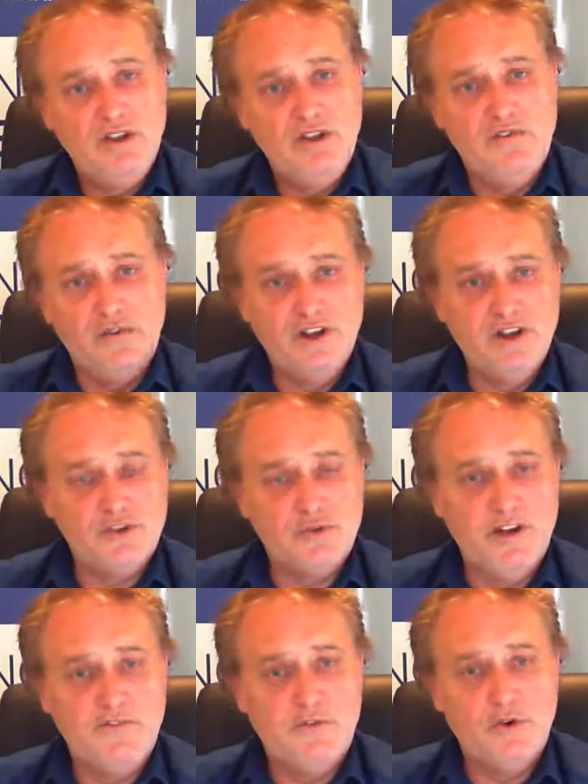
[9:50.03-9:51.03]
You've already got
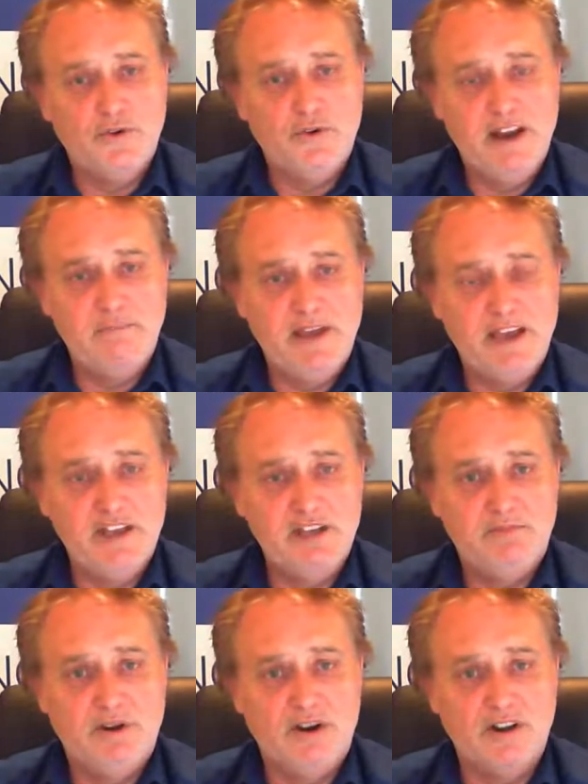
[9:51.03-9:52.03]
24 grand back in
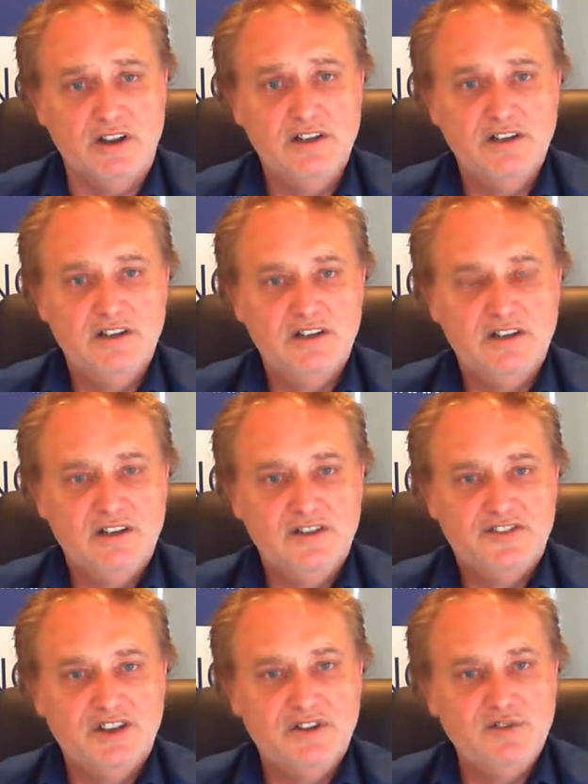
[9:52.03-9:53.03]
your pocket.
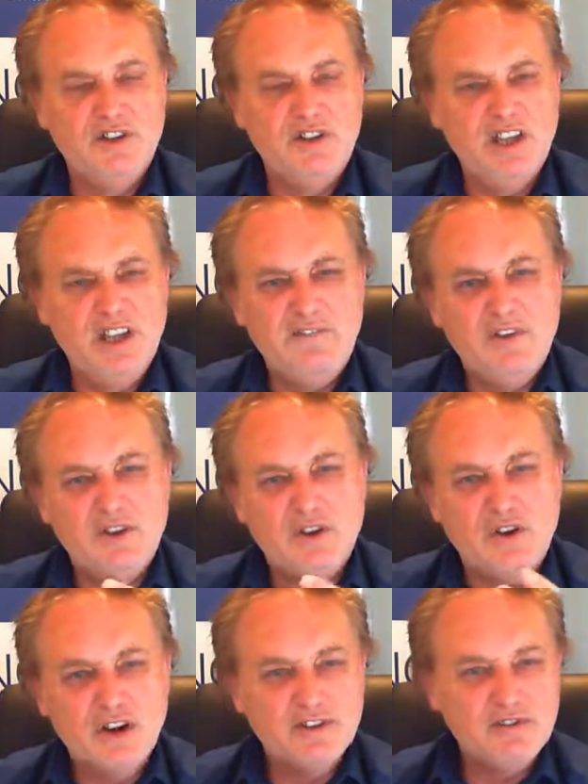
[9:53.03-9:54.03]
So if you
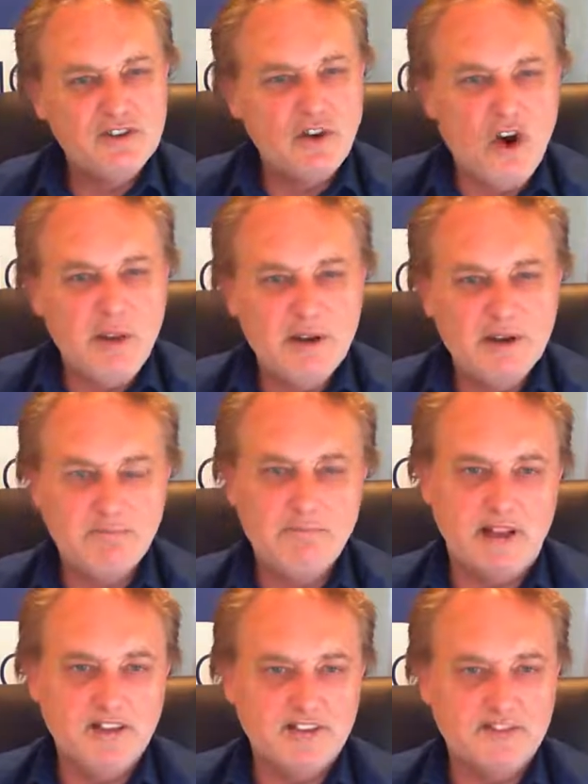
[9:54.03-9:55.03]
kind of time it and
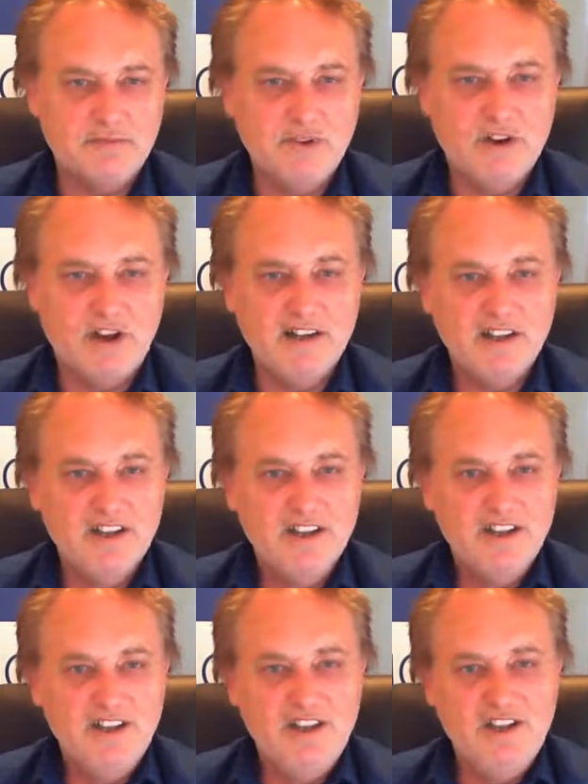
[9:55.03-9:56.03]
balance it right,
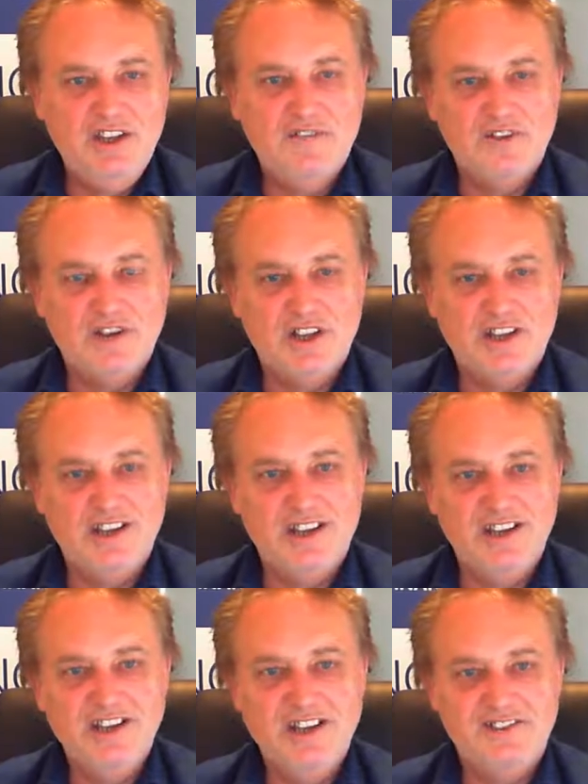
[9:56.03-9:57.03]
you've
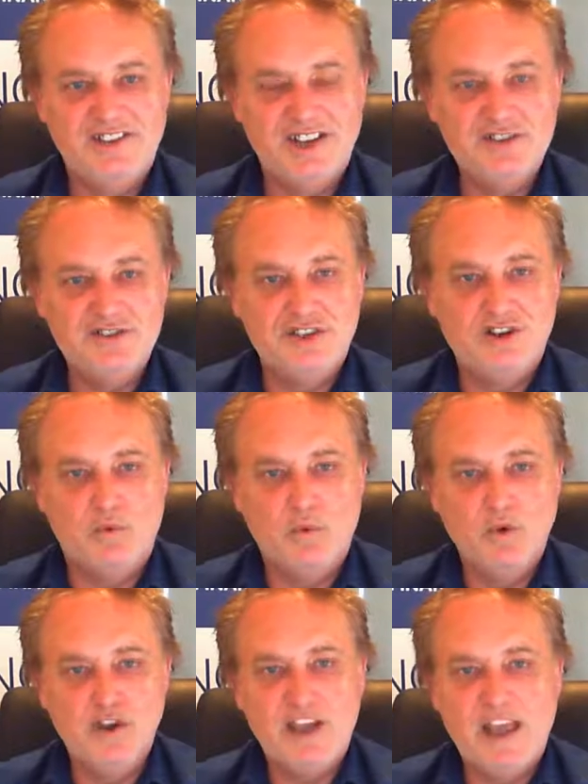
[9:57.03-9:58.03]
essentially got
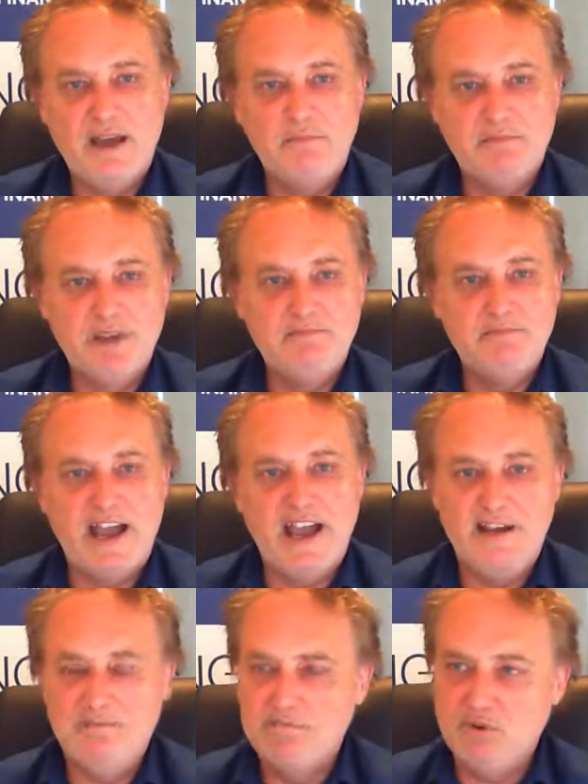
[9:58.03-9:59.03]
work out, been
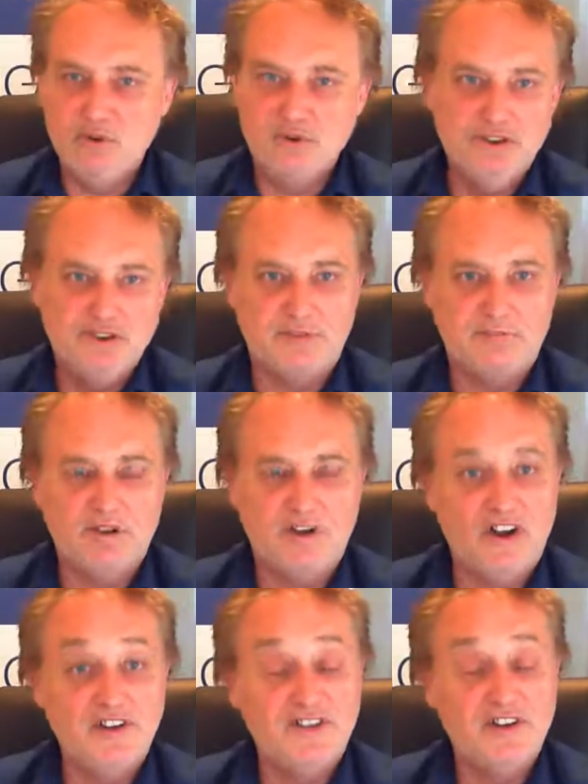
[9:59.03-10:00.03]
paid, bought new
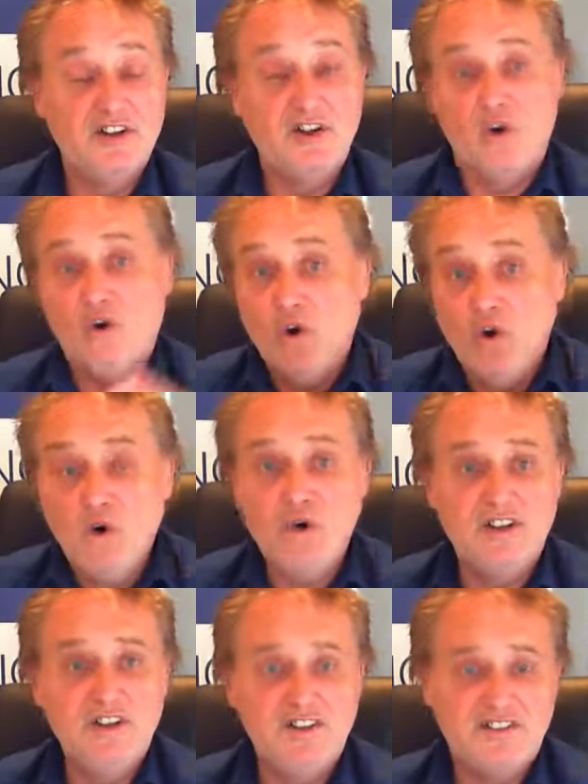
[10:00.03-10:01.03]
supplies,
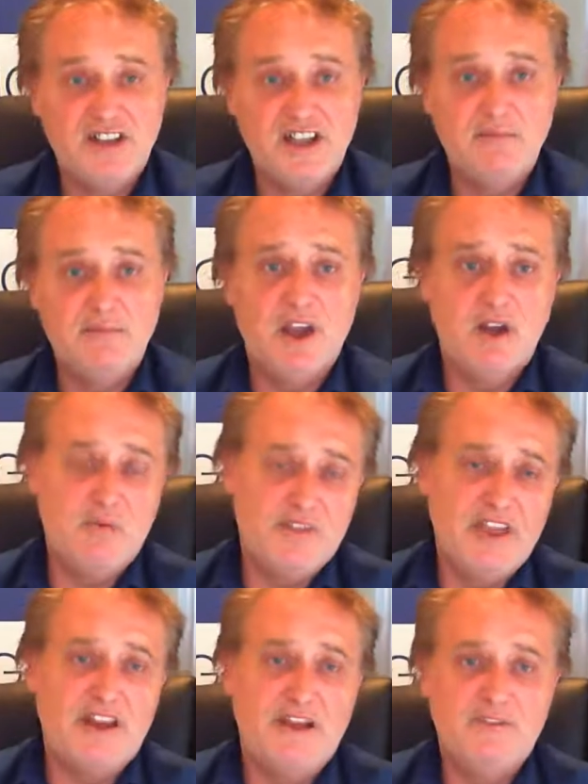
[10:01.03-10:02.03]
all in the same go
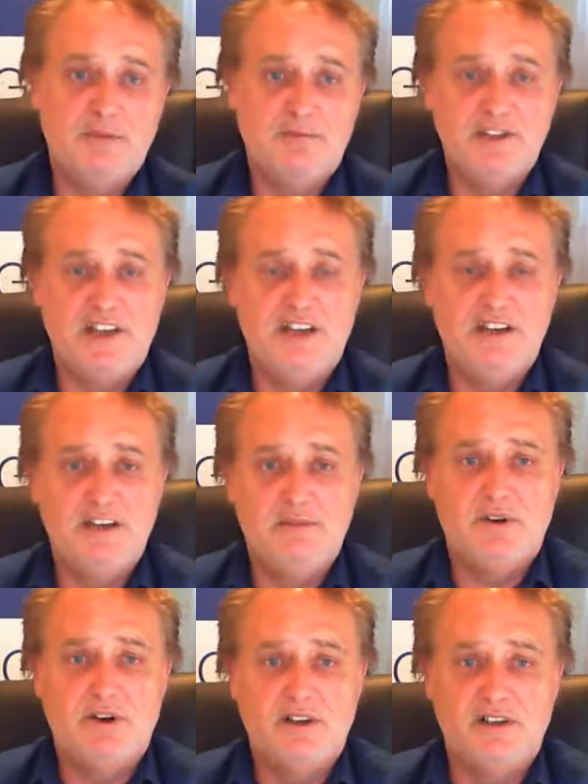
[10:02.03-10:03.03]
without having to put your hand
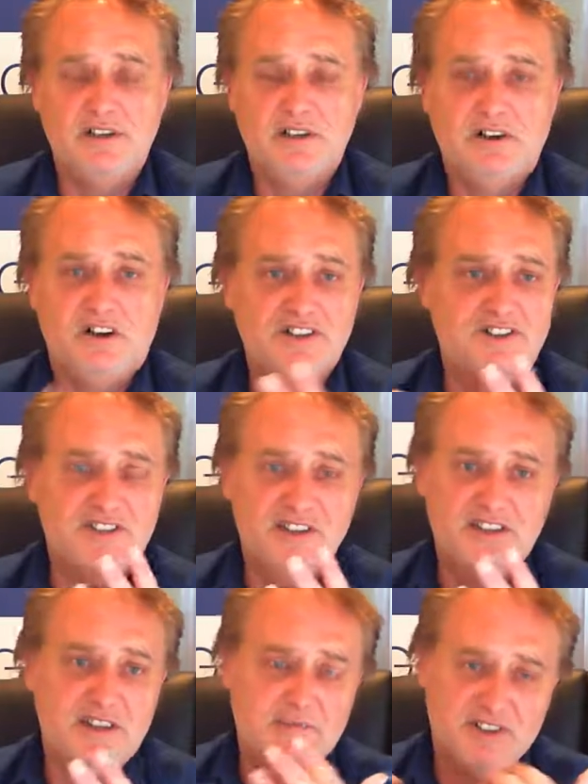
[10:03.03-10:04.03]
your pocket. I just
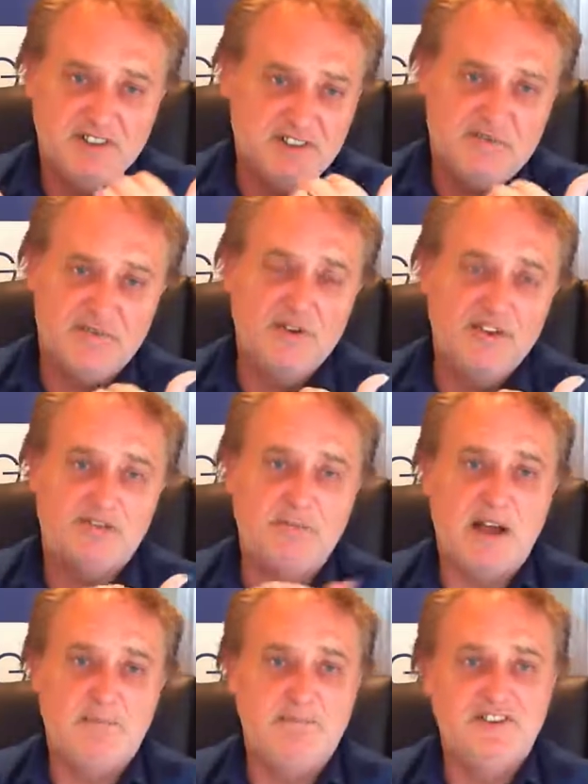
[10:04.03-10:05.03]
think that it's a very
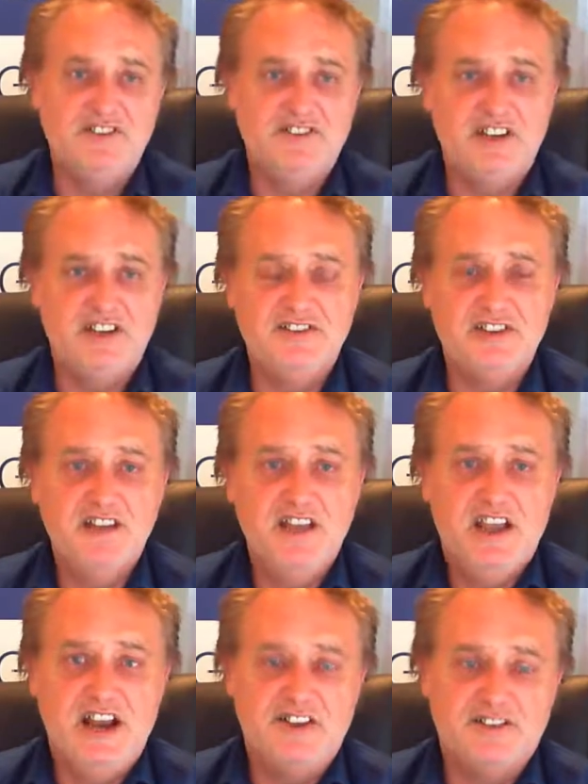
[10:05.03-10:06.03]
smart business sense,
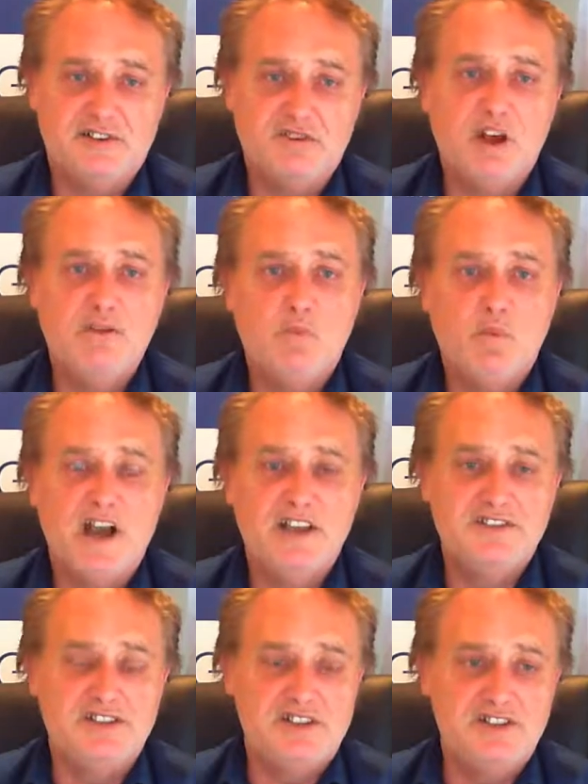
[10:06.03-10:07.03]
and it's a great
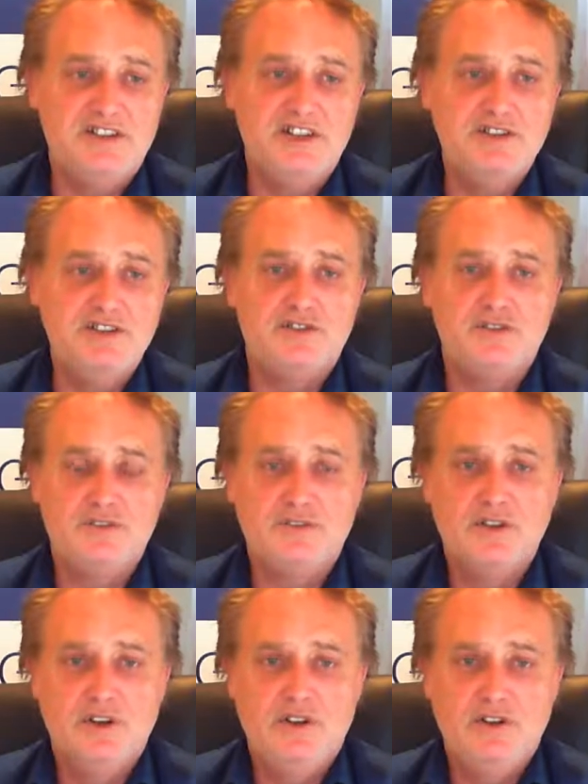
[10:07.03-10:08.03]
way to continue
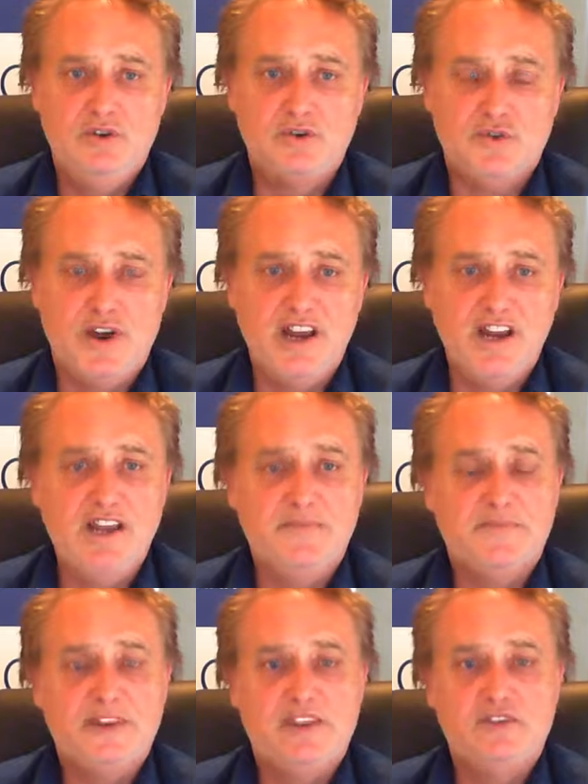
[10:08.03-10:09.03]
your trading,
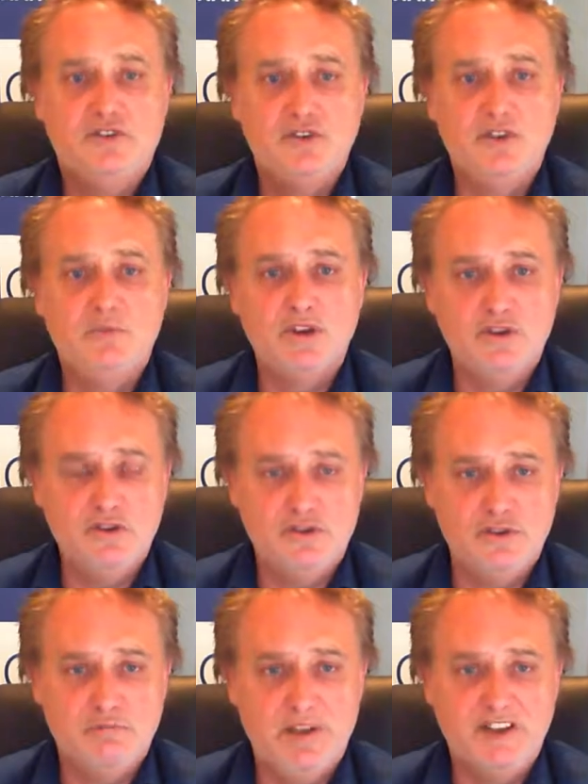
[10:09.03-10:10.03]
doing what you
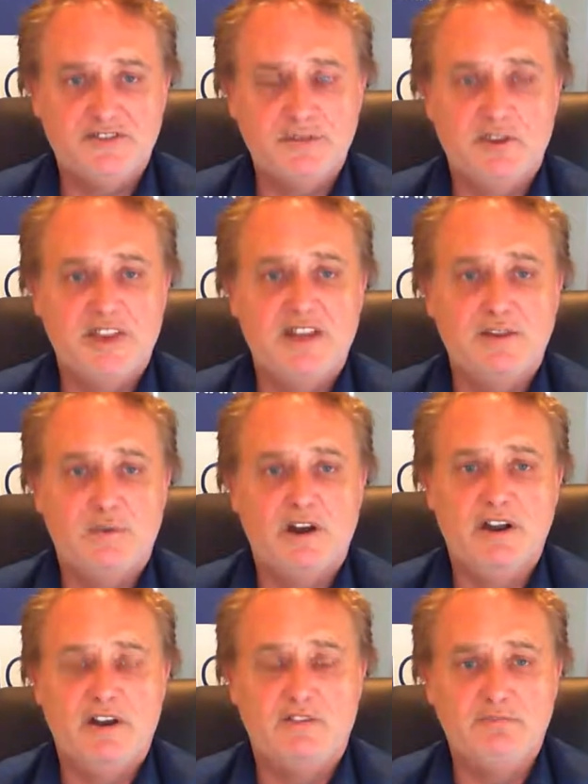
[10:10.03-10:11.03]
do best without the
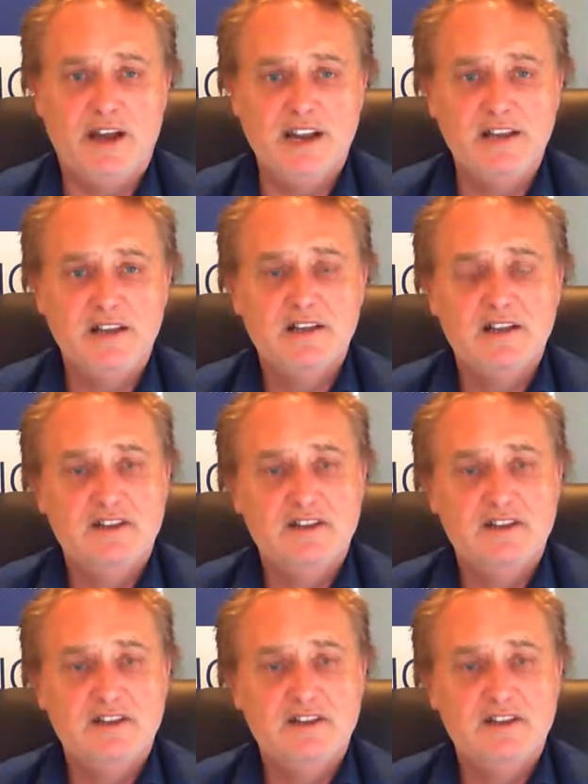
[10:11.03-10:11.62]
worry of money.